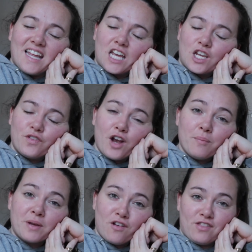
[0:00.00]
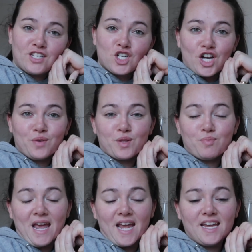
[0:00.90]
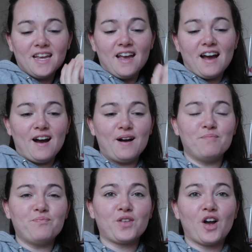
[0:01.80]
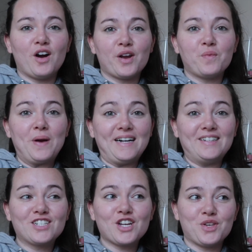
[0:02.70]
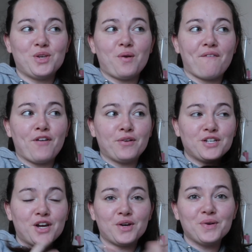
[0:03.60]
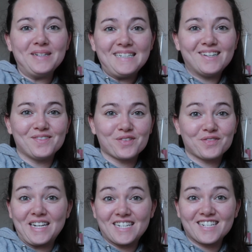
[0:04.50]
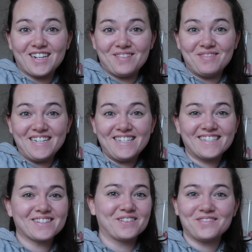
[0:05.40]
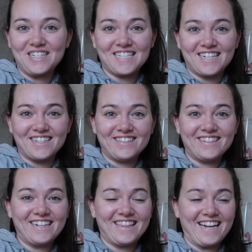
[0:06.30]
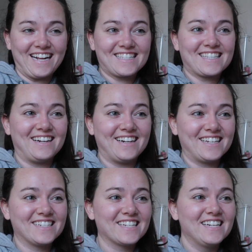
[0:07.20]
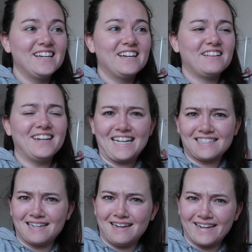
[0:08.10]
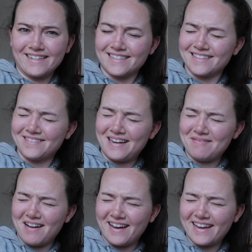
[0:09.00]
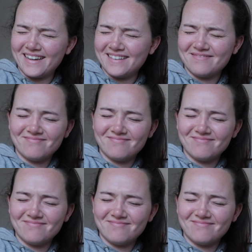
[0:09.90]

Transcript: Thank you for coming on this journey with me. I will show you a photo of the finished garment or a video in the next slide. Next slide, who am I?